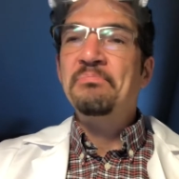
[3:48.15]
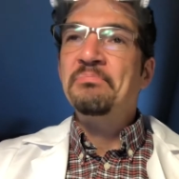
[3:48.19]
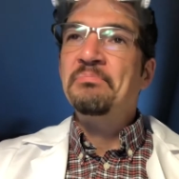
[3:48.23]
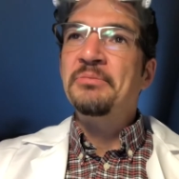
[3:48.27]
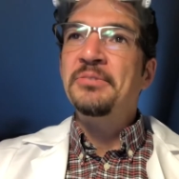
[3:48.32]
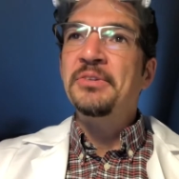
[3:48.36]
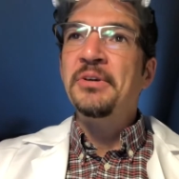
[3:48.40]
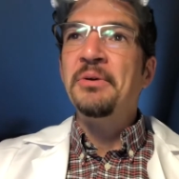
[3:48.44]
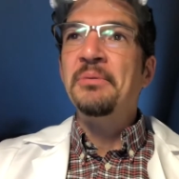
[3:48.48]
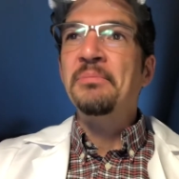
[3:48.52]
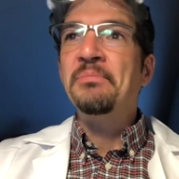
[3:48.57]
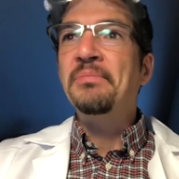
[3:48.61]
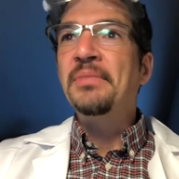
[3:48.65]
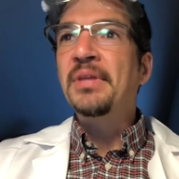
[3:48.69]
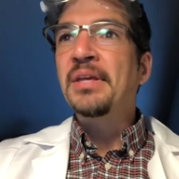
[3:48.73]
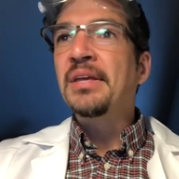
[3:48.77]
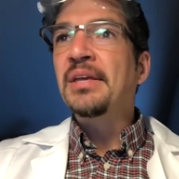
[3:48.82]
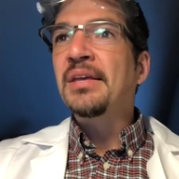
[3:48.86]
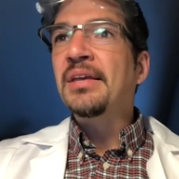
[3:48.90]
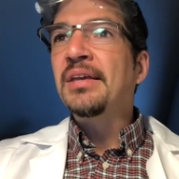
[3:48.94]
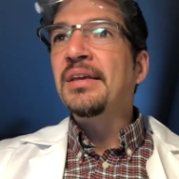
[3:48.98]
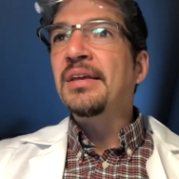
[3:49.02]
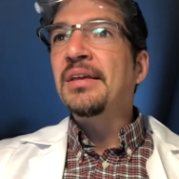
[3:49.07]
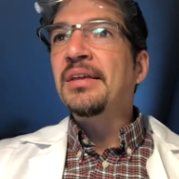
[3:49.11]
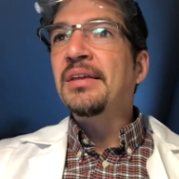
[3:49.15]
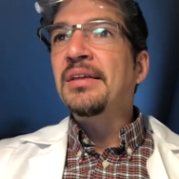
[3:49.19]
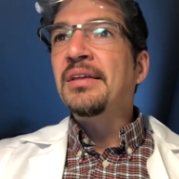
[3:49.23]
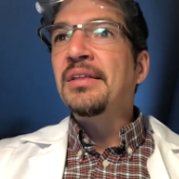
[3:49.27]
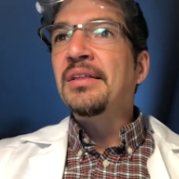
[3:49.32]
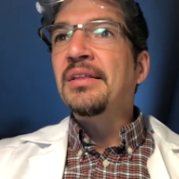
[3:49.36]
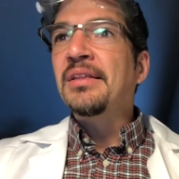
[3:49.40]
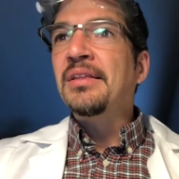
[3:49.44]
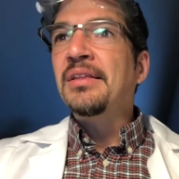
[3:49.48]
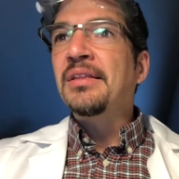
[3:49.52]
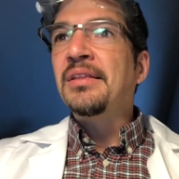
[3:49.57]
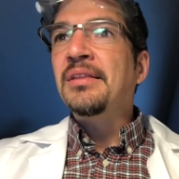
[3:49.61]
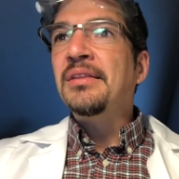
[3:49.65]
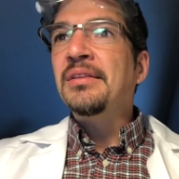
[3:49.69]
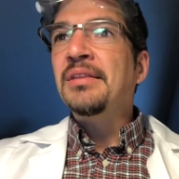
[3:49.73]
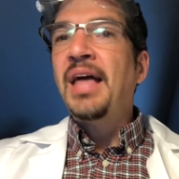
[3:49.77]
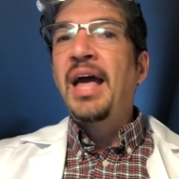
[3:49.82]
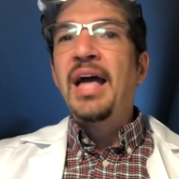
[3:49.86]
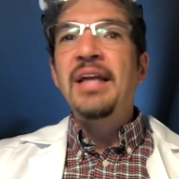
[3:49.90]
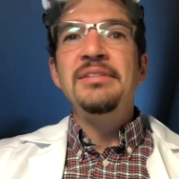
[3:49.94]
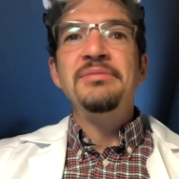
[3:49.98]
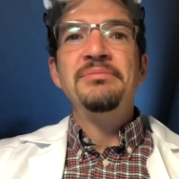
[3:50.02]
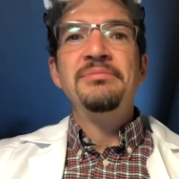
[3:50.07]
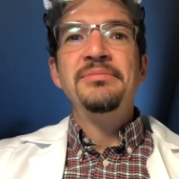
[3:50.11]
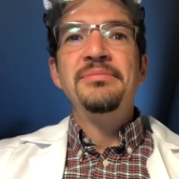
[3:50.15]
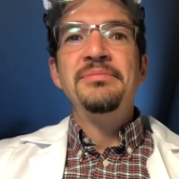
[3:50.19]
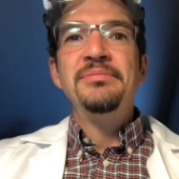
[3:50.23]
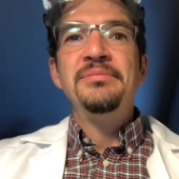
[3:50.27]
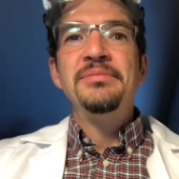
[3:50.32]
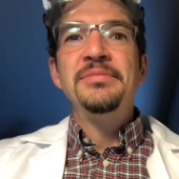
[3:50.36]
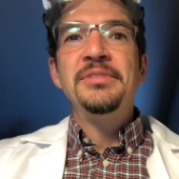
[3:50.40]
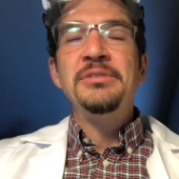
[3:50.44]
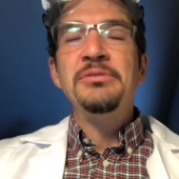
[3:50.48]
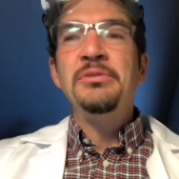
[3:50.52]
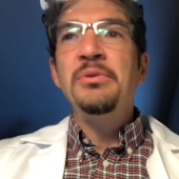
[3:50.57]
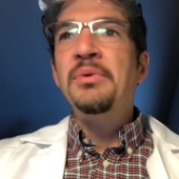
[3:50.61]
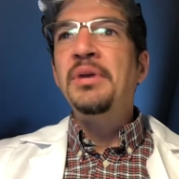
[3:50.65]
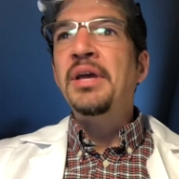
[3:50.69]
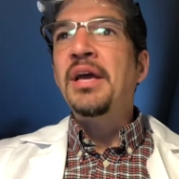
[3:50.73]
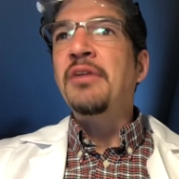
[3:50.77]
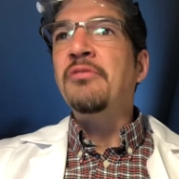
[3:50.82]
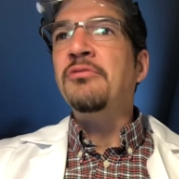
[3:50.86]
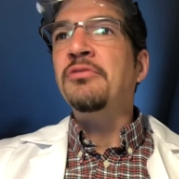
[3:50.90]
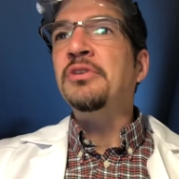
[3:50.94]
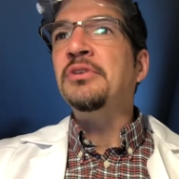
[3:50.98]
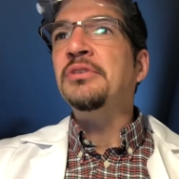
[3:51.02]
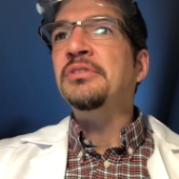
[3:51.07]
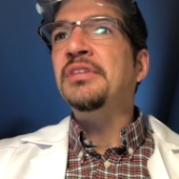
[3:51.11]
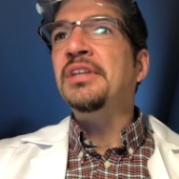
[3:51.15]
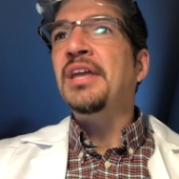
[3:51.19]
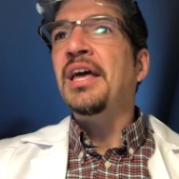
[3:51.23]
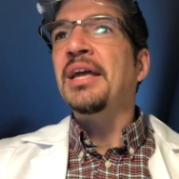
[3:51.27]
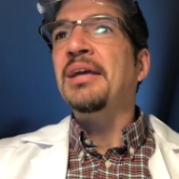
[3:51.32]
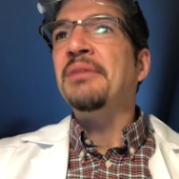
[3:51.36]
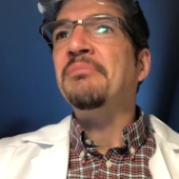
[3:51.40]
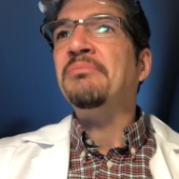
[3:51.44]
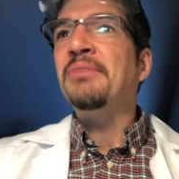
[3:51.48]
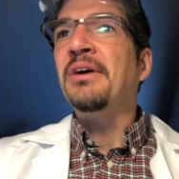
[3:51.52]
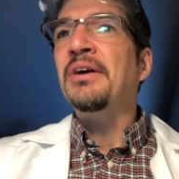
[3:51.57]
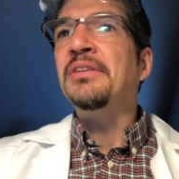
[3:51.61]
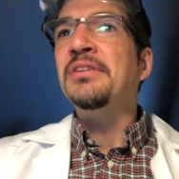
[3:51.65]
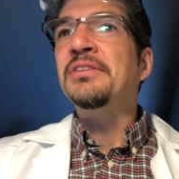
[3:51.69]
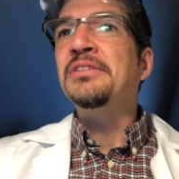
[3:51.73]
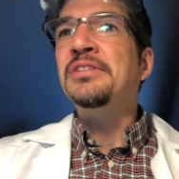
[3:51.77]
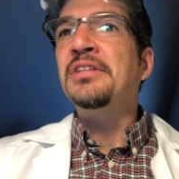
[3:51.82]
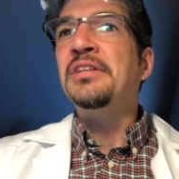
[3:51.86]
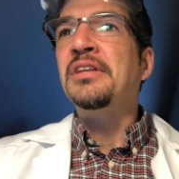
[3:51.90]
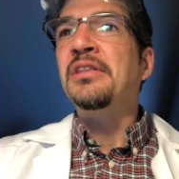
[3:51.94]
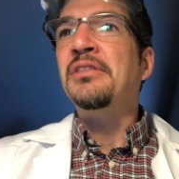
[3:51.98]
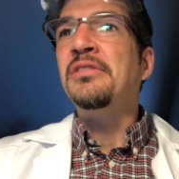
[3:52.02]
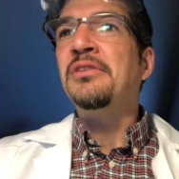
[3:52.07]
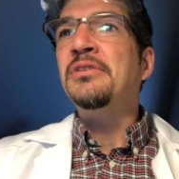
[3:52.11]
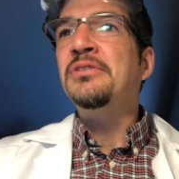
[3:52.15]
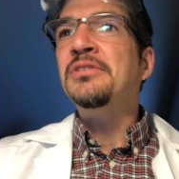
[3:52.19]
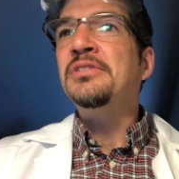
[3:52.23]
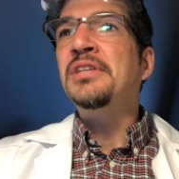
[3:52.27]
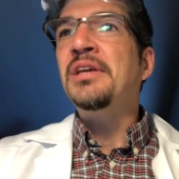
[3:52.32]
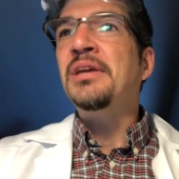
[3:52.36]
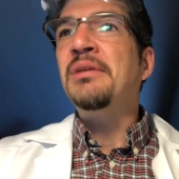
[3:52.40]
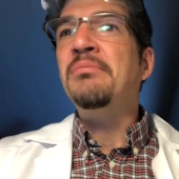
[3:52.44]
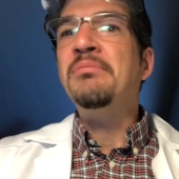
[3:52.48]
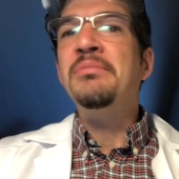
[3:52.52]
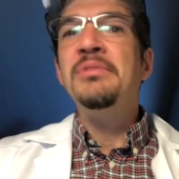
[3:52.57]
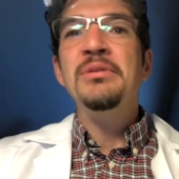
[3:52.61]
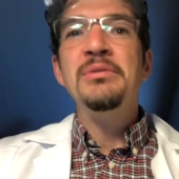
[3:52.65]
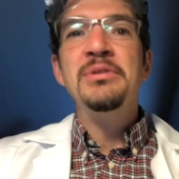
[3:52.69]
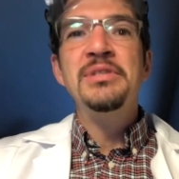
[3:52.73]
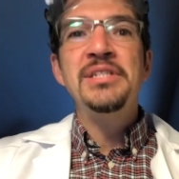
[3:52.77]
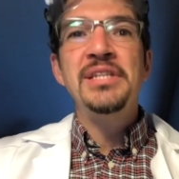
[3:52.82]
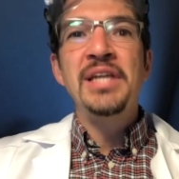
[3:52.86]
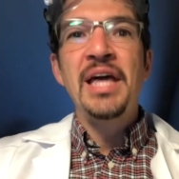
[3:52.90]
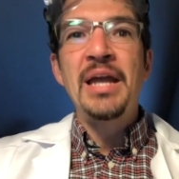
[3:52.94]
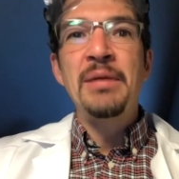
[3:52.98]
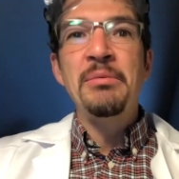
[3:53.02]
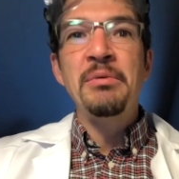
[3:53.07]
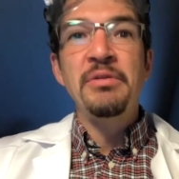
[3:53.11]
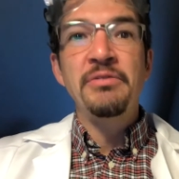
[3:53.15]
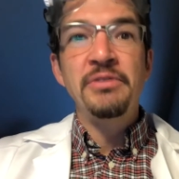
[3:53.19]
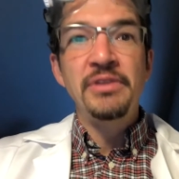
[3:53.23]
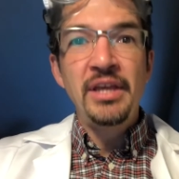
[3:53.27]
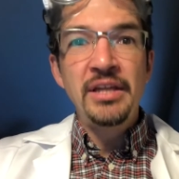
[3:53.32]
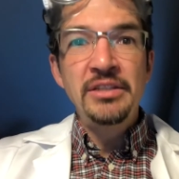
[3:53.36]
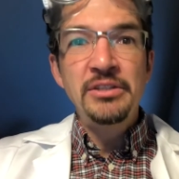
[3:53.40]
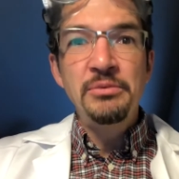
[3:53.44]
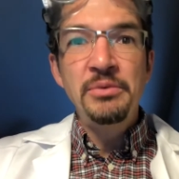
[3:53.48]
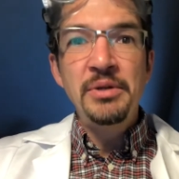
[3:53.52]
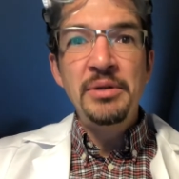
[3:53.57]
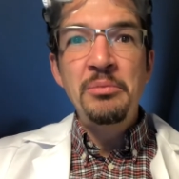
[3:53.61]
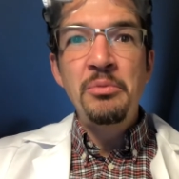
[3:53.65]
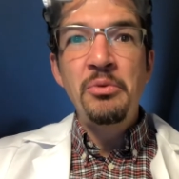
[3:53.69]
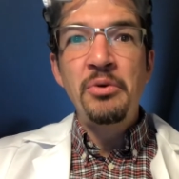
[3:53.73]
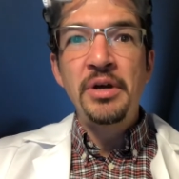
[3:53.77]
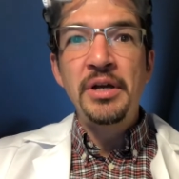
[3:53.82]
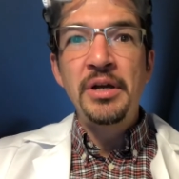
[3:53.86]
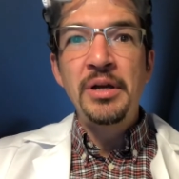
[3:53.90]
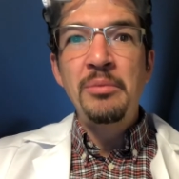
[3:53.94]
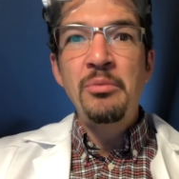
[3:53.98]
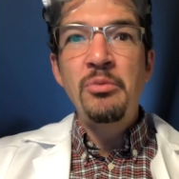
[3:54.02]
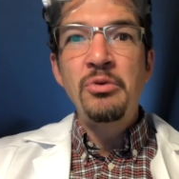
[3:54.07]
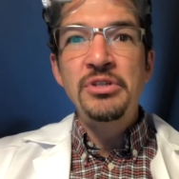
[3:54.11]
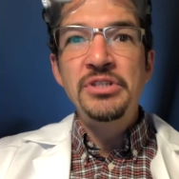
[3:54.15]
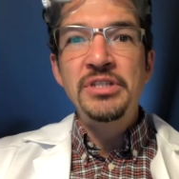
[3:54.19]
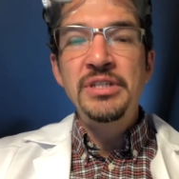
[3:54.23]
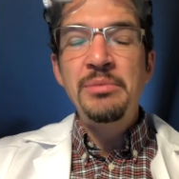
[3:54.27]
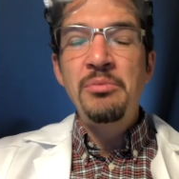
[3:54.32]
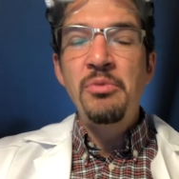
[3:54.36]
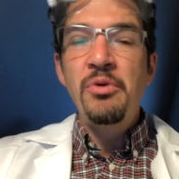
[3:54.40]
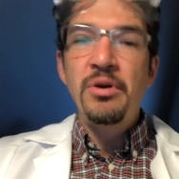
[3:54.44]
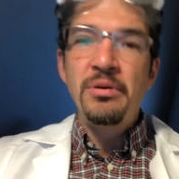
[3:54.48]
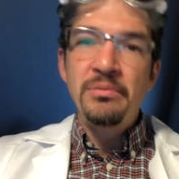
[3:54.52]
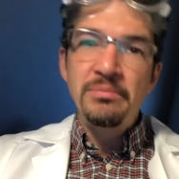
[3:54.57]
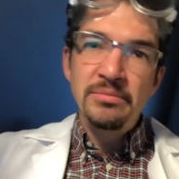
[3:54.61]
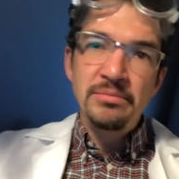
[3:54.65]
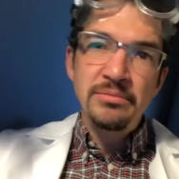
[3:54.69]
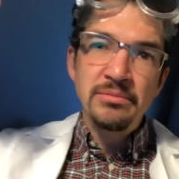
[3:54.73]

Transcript: So that is what we have for you today on this Thinking Thursday, Lewis Latimer. If you'd like to read more, hear more, see more,